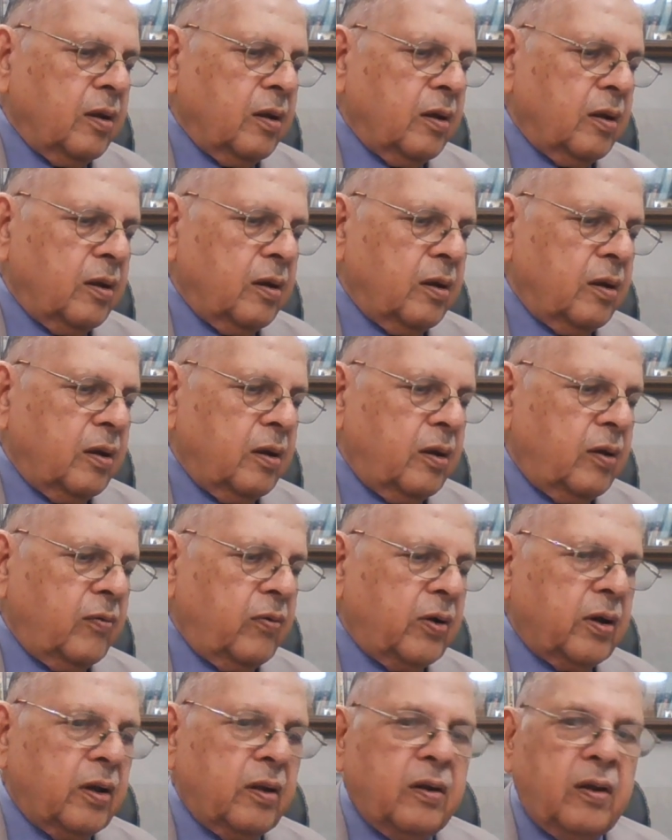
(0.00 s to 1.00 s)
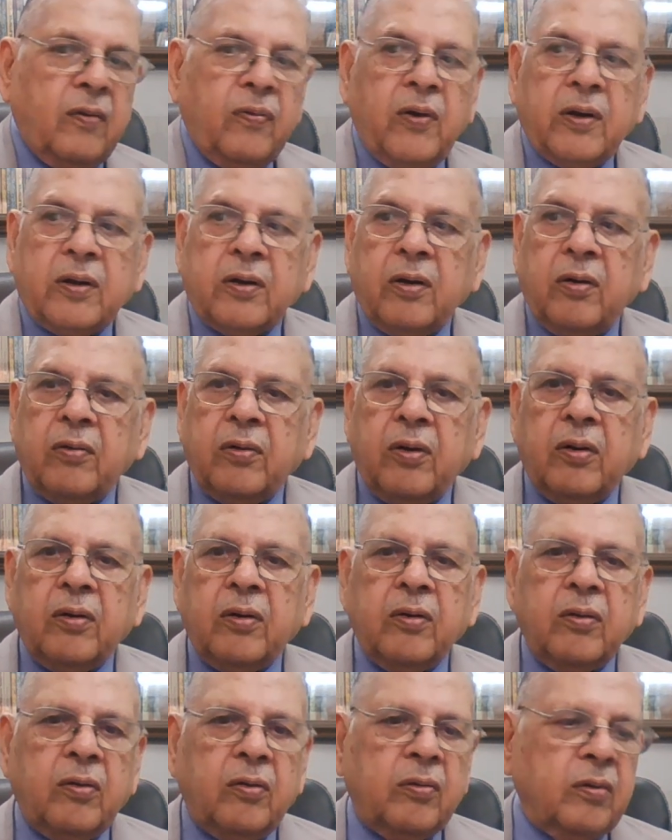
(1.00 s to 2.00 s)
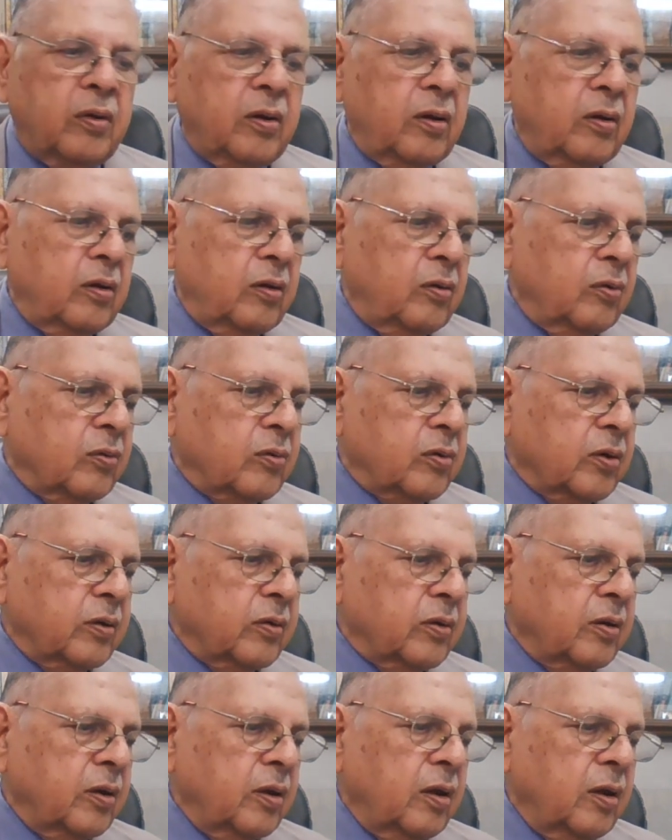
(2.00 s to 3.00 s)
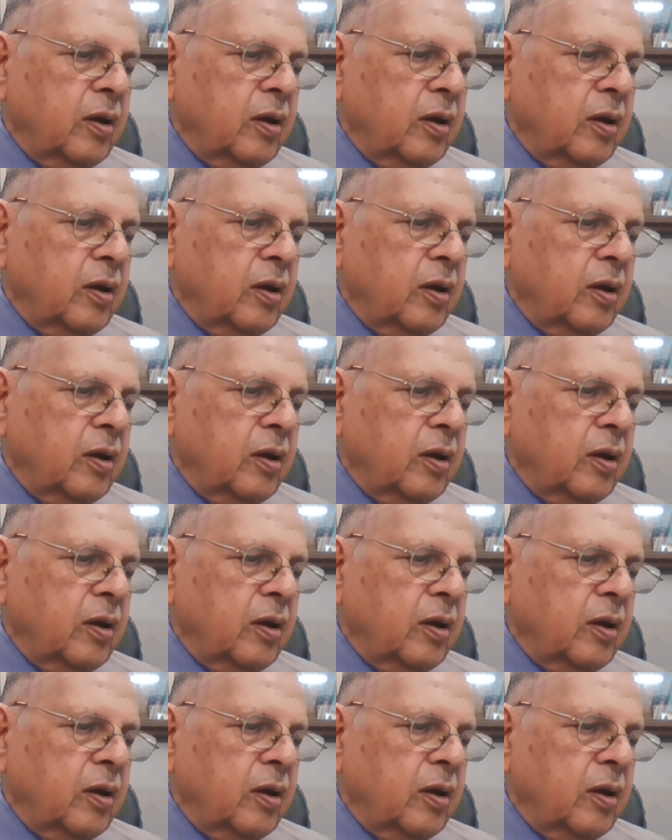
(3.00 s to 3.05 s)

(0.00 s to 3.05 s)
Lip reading: What is the effect on the uterus?